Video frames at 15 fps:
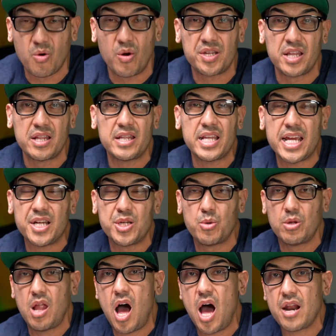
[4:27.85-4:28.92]
going to lead
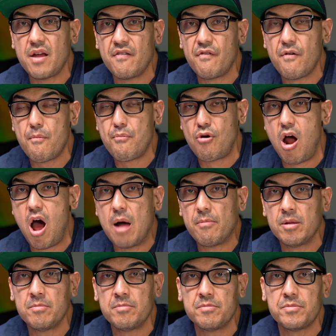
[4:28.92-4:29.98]
to a lot of
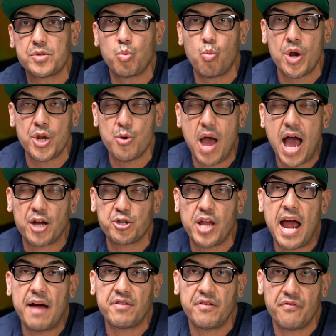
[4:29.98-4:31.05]
problems when you actually
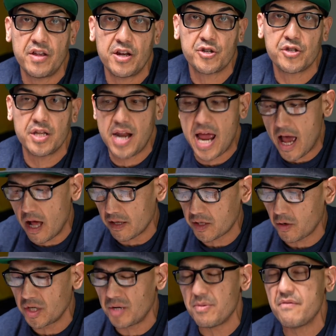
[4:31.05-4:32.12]
have to finish the nail.
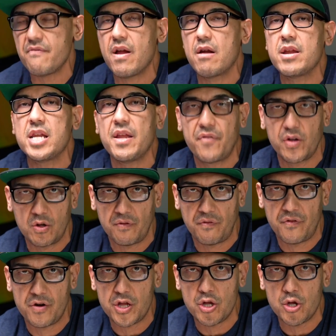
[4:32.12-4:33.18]
It's going to be very difficult
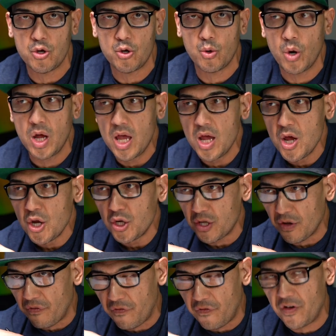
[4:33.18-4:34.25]
for you
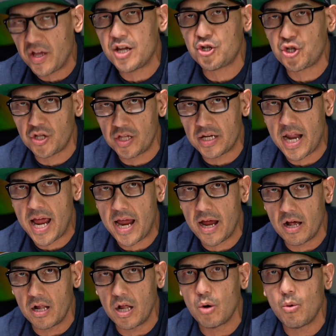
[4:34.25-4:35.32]
to finish the
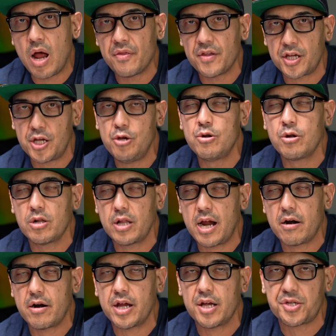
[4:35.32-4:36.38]
nail around the cuticle
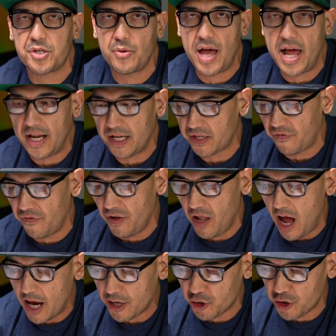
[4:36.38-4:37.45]
area so that it's
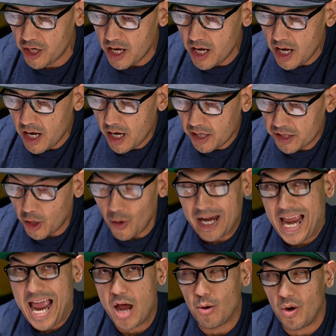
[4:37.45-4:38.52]
flush. So
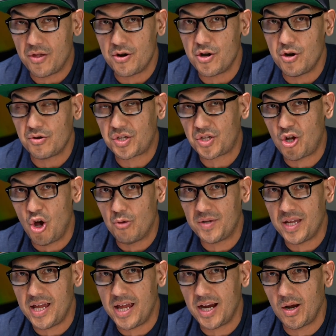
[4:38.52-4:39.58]
again, whether you're
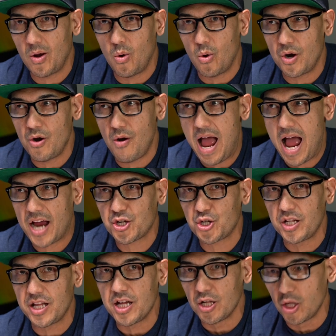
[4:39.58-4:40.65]
sculpting or you're
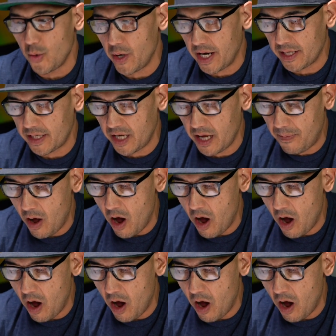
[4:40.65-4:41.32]
actually gluing a tip